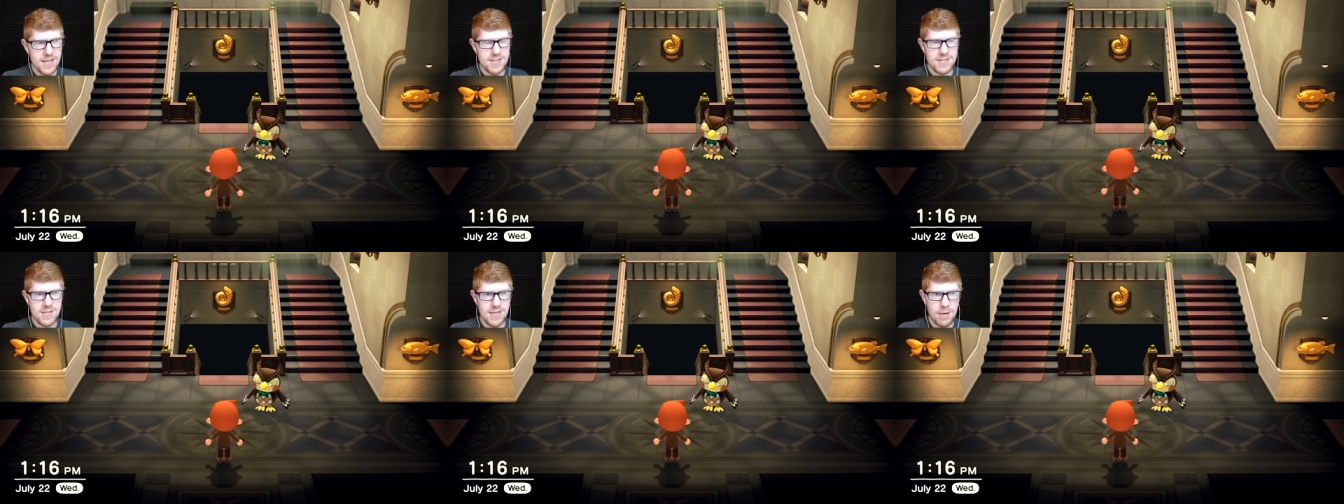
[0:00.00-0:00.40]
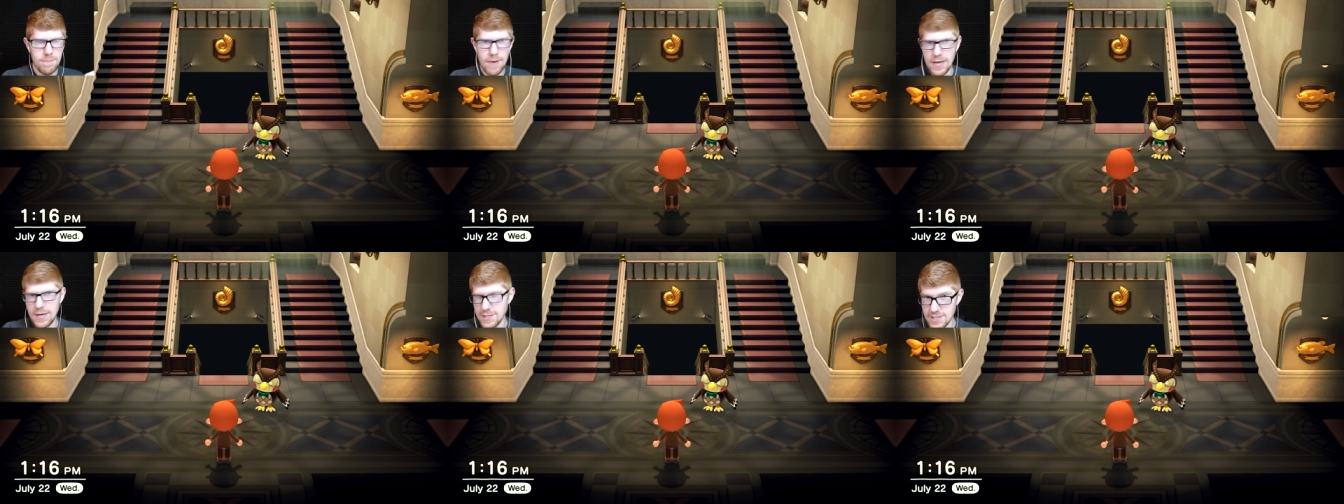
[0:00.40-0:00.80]
is in
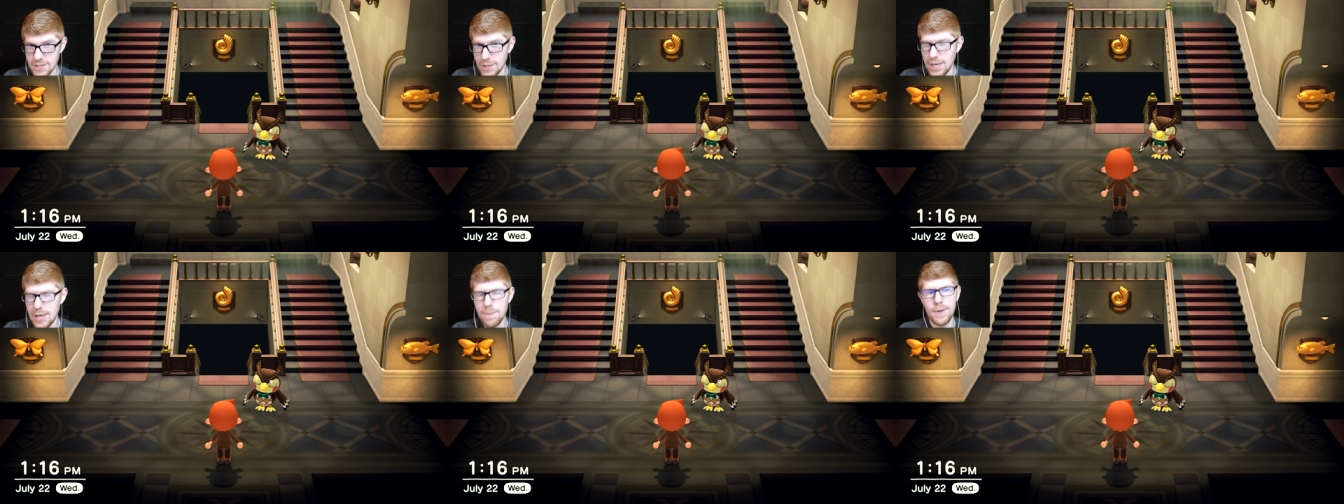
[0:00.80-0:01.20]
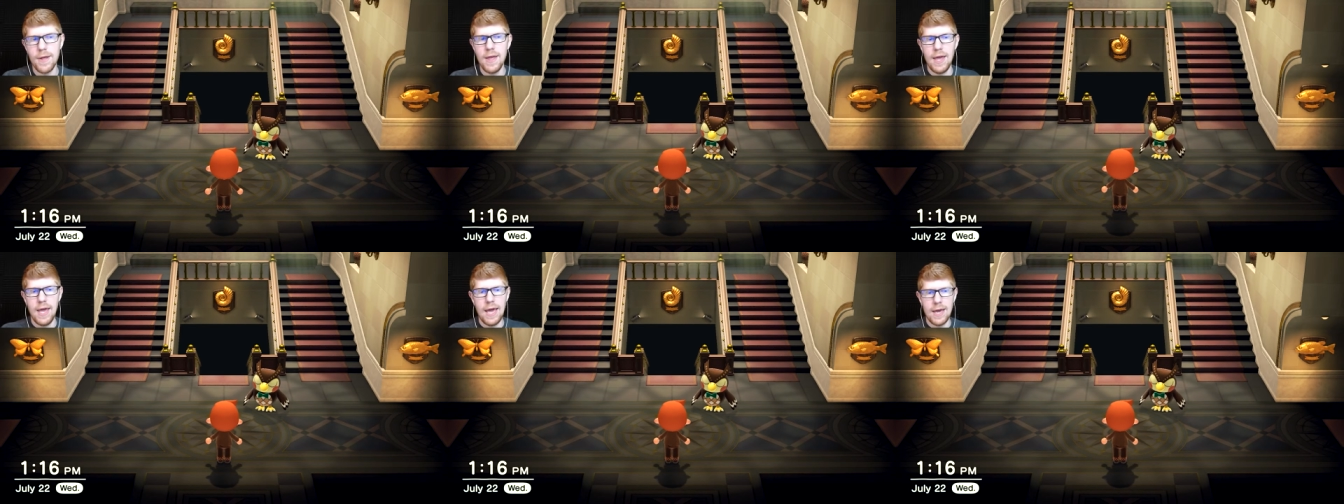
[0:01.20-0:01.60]
bed asleep
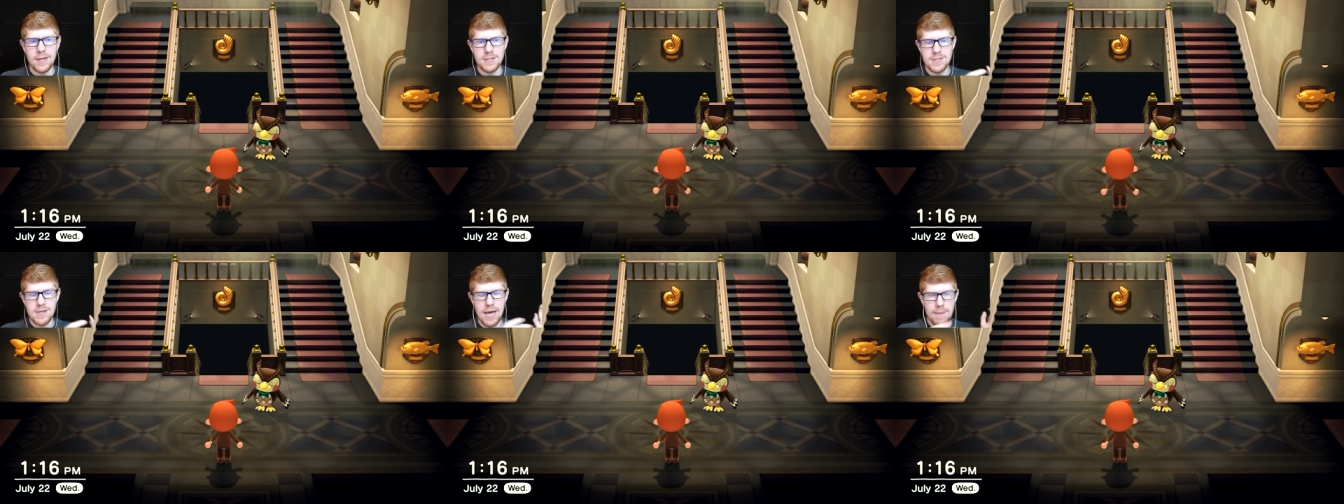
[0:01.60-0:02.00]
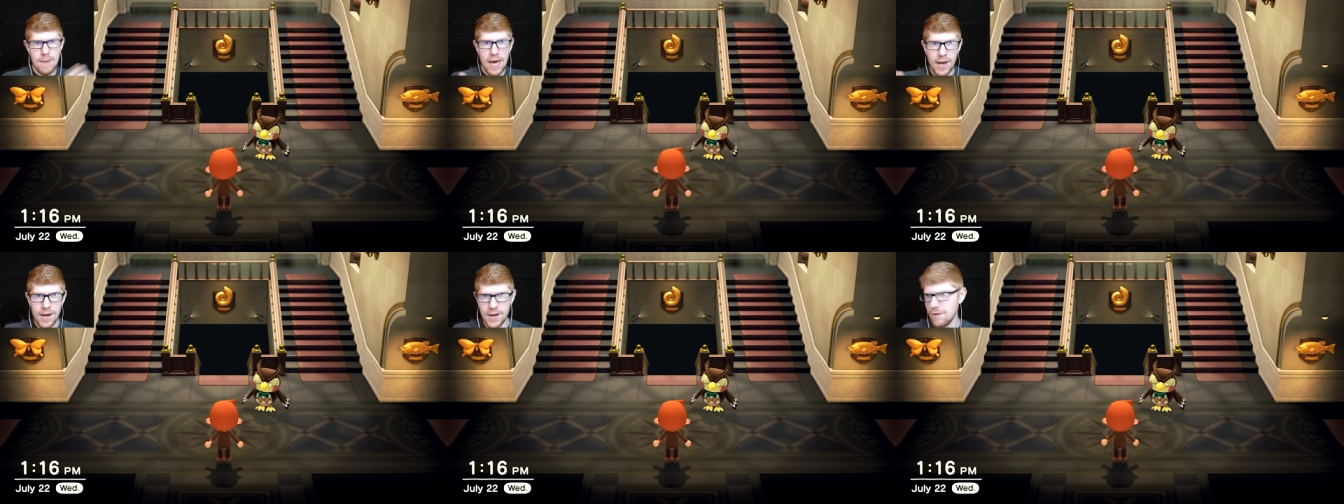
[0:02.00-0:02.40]
and I'm
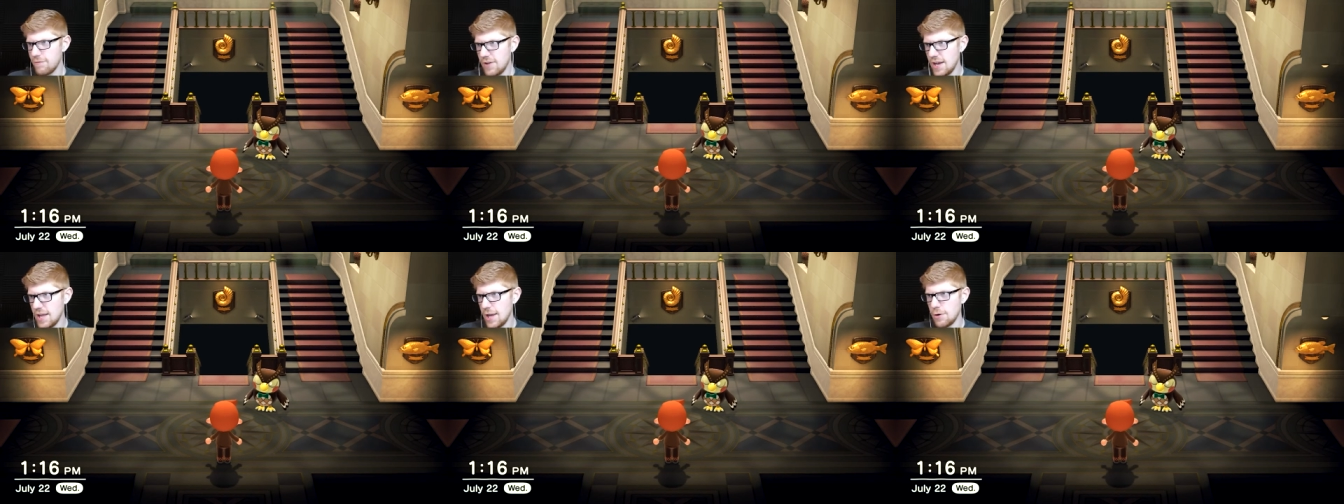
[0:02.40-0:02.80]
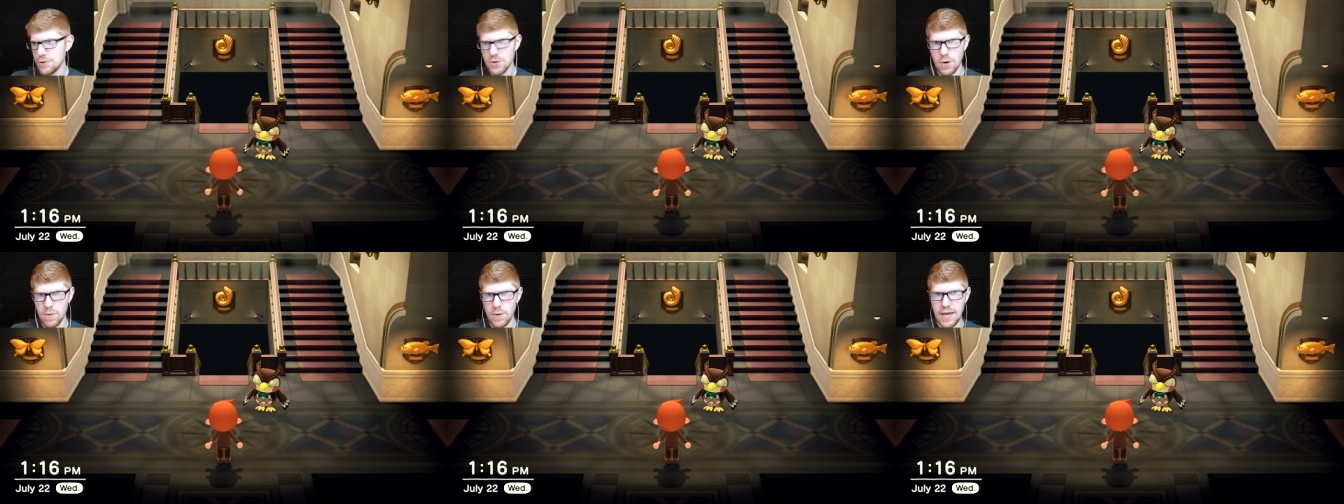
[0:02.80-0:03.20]
editing
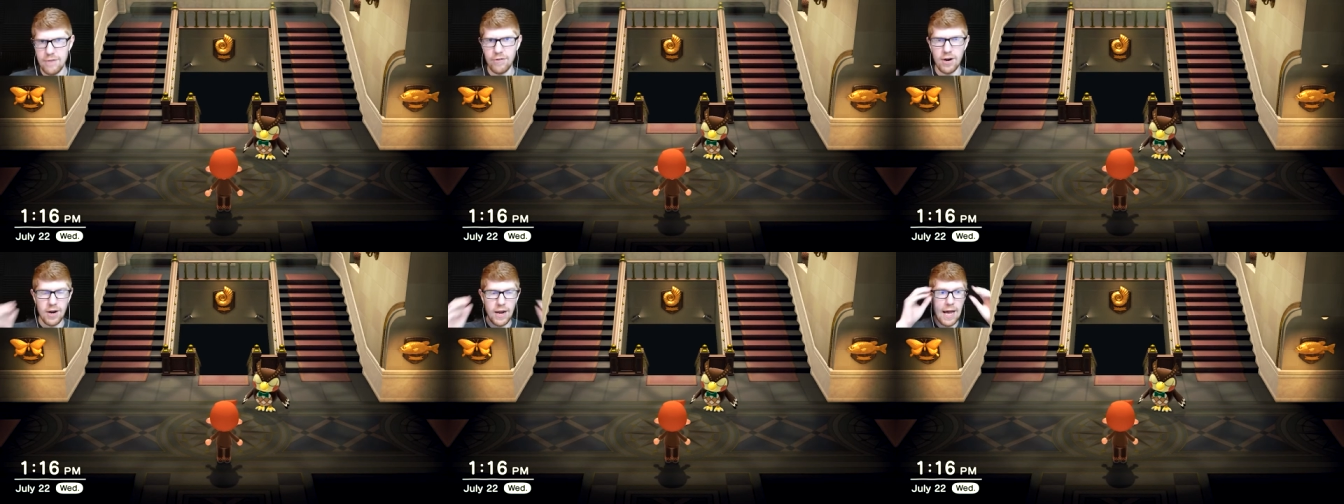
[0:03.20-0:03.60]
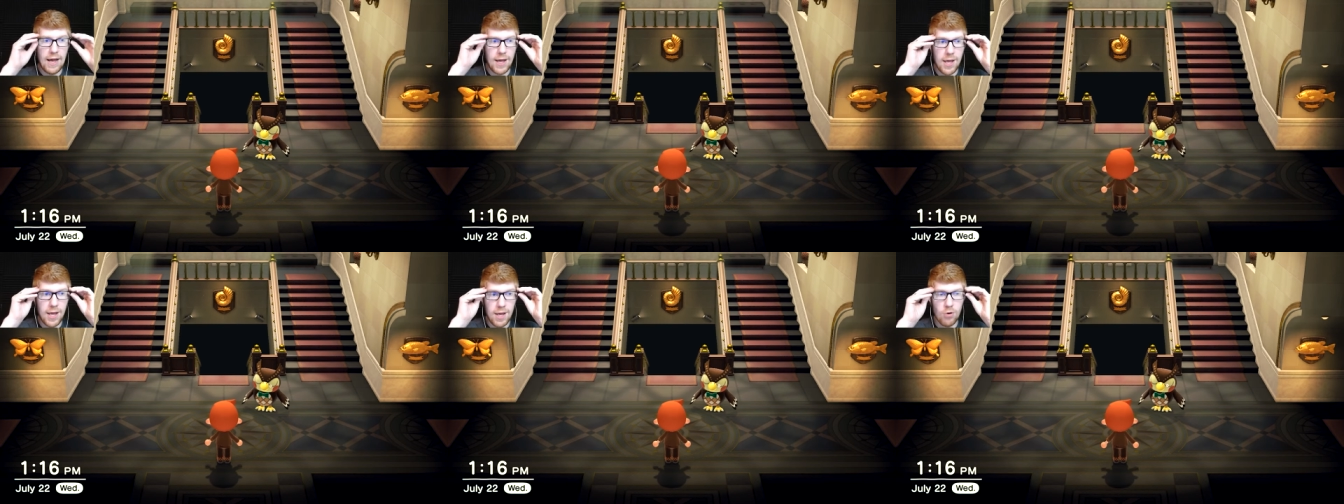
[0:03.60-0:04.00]
videos or whatever,
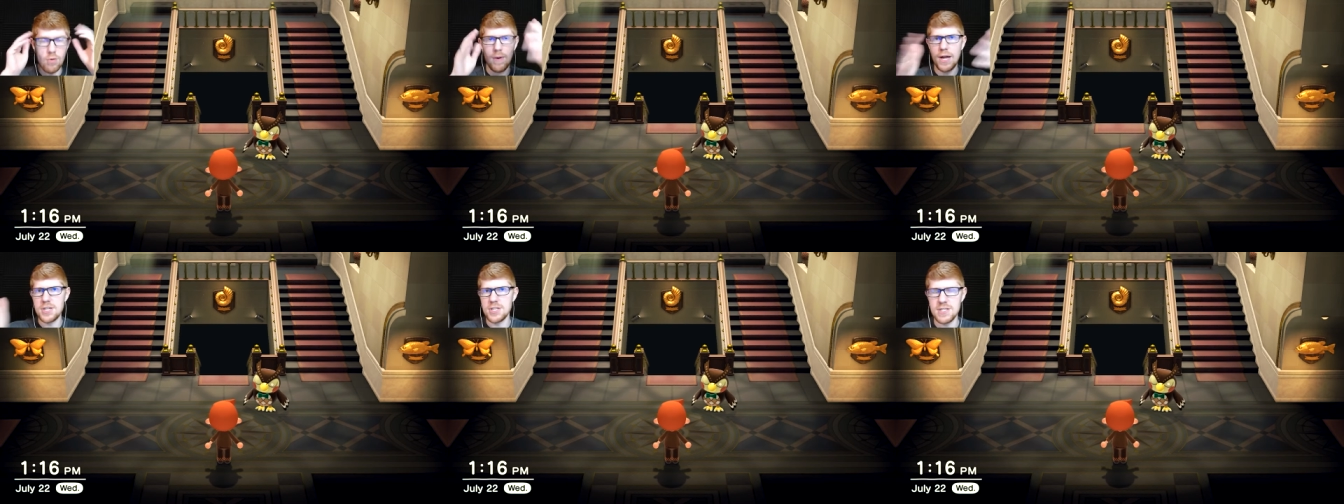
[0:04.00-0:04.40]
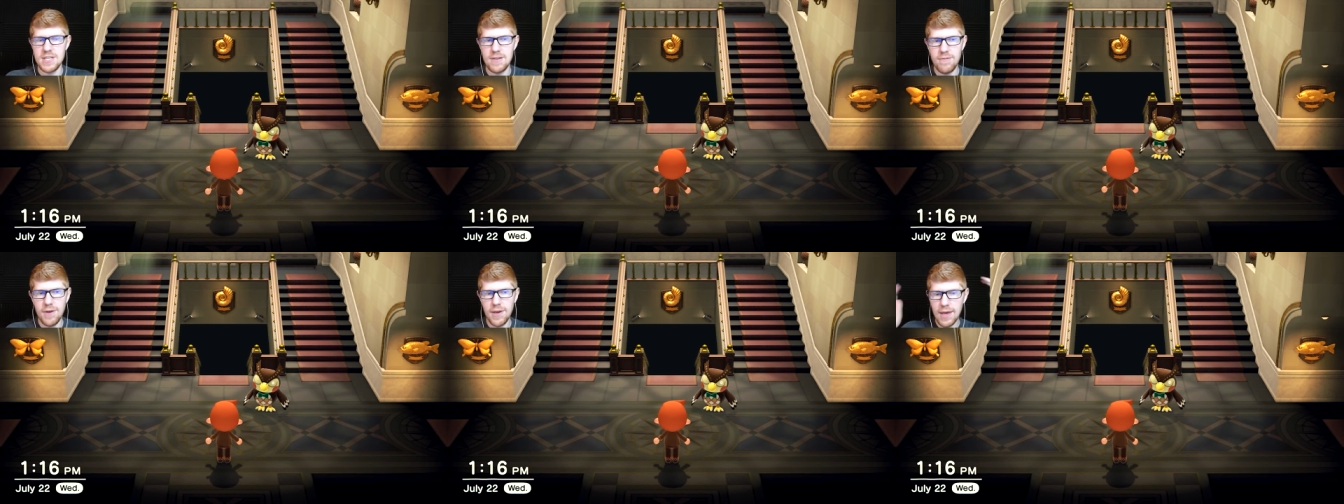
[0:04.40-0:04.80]
I or watching
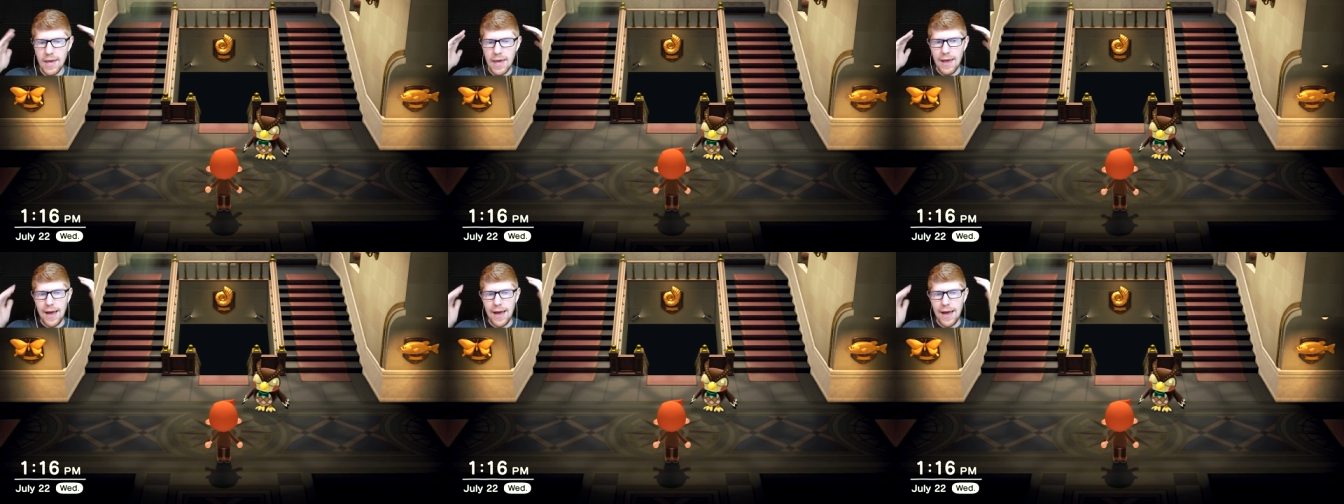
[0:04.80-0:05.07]
TV,